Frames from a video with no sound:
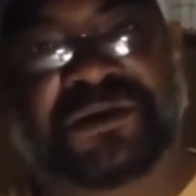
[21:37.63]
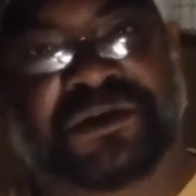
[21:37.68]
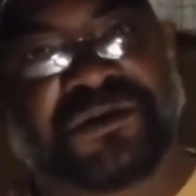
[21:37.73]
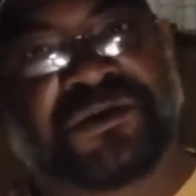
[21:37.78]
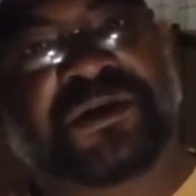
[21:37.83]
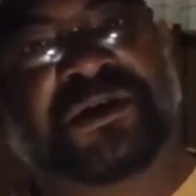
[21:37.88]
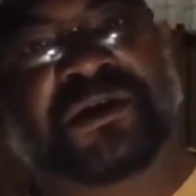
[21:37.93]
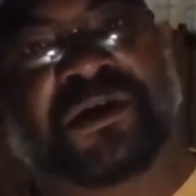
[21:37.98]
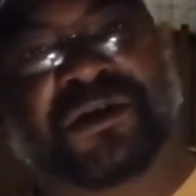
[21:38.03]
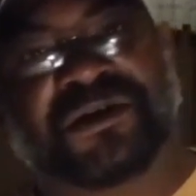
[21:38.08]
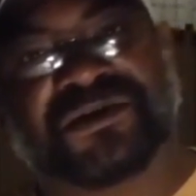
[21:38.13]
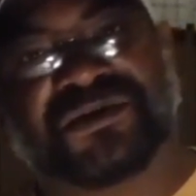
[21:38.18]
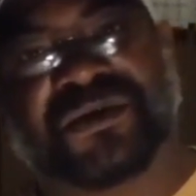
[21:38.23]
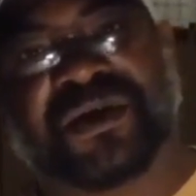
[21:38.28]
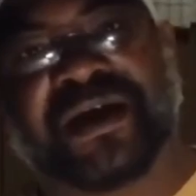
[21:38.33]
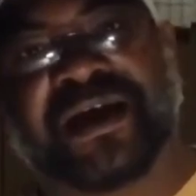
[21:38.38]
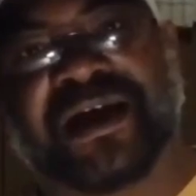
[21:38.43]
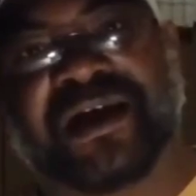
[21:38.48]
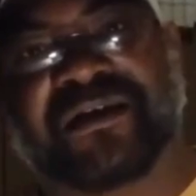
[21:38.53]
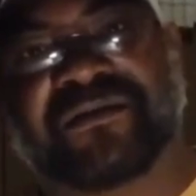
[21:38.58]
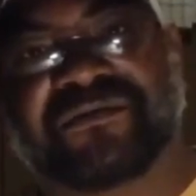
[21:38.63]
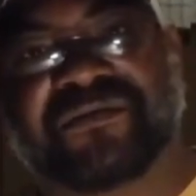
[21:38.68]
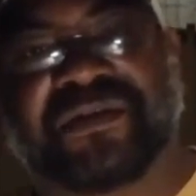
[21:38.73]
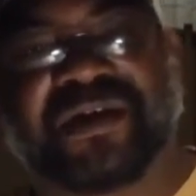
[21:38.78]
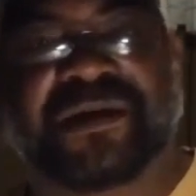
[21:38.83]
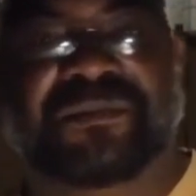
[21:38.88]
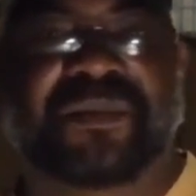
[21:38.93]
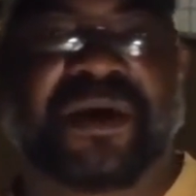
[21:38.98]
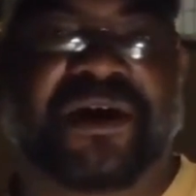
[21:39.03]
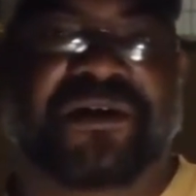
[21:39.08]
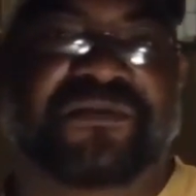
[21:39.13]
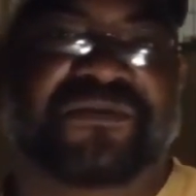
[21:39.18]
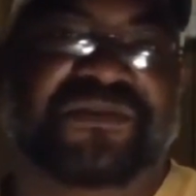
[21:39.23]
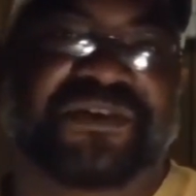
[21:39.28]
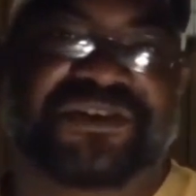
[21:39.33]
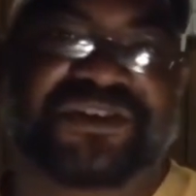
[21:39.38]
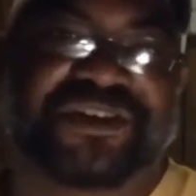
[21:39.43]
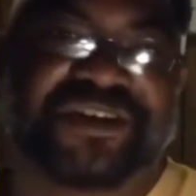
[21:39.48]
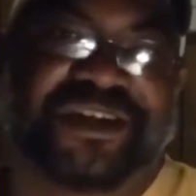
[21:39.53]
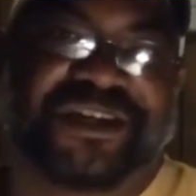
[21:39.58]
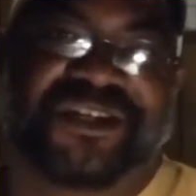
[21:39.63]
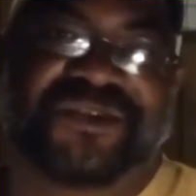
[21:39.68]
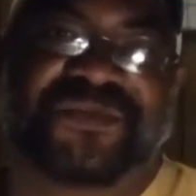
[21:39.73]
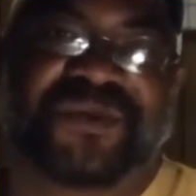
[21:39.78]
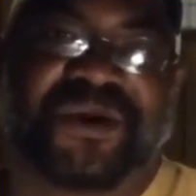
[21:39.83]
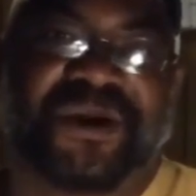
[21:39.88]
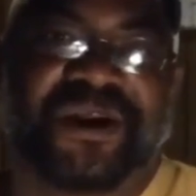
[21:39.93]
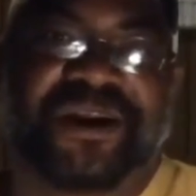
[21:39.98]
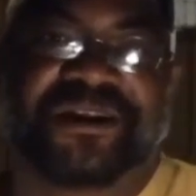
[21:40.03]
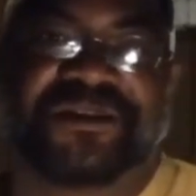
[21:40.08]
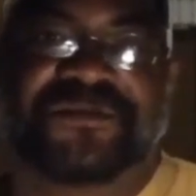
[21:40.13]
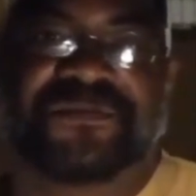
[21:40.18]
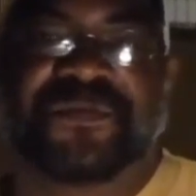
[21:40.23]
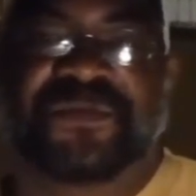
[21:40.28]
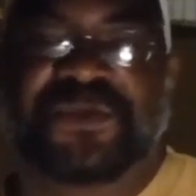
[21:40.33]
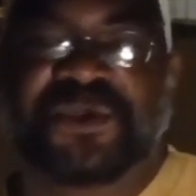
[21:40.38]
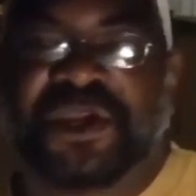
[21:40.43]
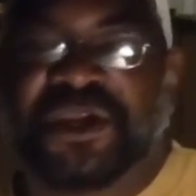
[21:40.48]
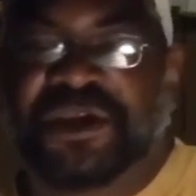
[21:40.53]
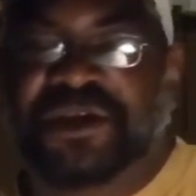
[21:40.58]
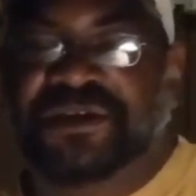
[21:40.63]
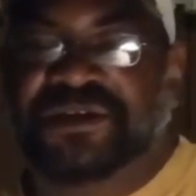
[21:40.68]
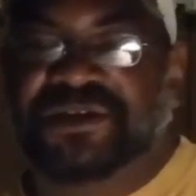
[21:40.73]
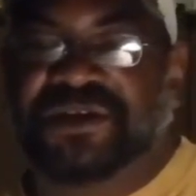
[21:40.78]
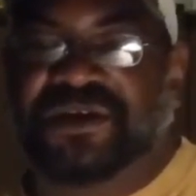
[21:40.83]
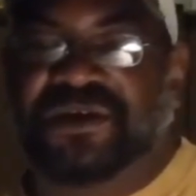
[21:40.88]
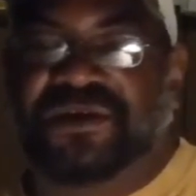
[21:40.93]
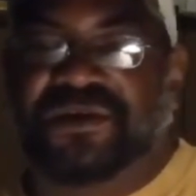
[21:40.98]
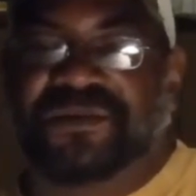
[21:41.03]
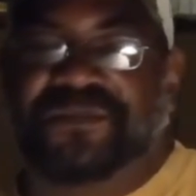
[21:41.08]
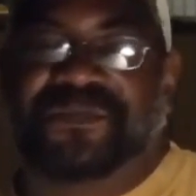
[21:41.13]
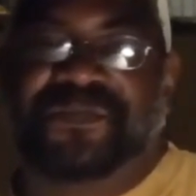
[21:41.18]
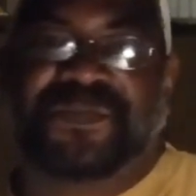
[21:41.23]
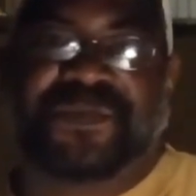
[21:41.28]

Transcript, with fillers: you can also have a better fishing experience. So,